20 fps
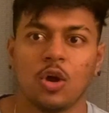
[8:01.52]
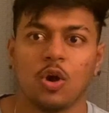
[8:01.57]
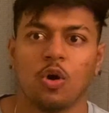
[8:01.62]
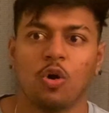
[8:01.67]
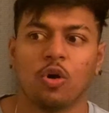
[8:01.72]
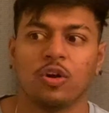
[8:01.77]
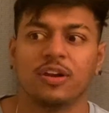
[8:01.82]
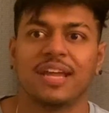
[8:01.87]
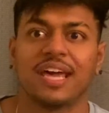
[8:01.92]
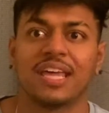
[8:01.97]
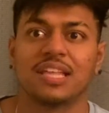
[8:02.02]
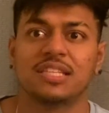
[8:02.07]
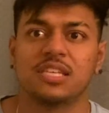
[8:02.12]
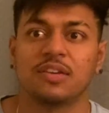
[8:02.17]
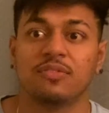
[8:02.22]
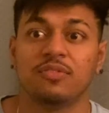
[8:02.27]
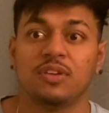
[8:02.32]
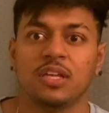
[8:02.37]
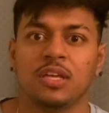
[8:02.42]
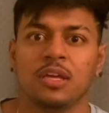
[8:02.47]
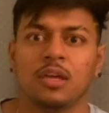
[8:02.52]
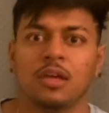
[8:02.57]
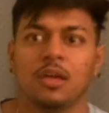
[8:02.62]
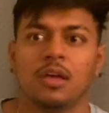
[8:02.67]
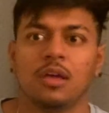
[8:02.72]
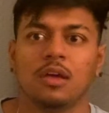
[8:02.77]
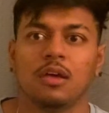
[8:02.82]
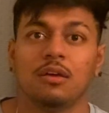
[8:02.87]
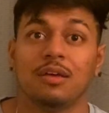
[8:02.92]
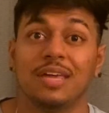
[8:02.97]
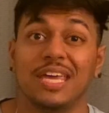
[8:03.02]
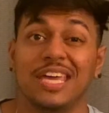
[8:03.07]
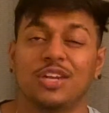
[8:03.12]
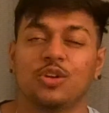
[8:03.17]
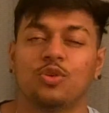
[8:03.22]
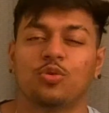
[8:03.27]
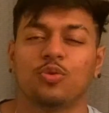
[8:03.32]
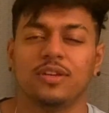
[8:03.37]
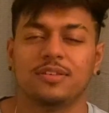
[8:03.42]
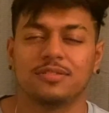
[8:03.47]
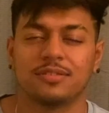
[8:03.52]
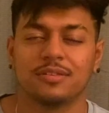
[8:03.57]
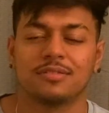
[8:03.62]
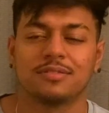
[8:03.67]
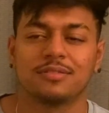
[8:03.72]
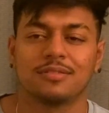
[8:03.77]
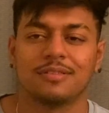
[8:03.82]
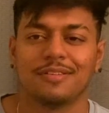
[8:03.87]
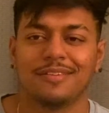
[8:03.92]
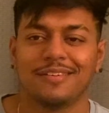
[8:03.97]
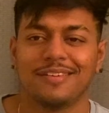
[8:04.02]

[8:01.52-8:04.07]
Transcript: or negativity increases